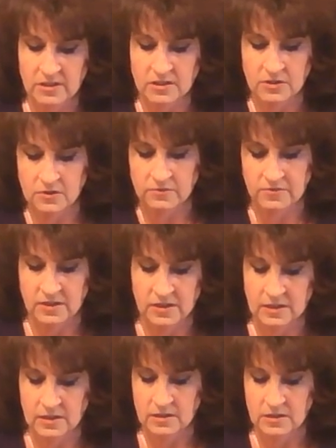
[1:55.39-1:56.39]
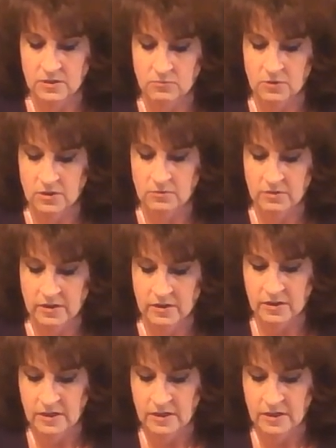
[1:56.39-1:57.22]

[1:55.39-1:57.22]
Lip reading: It's good for the kids to work with.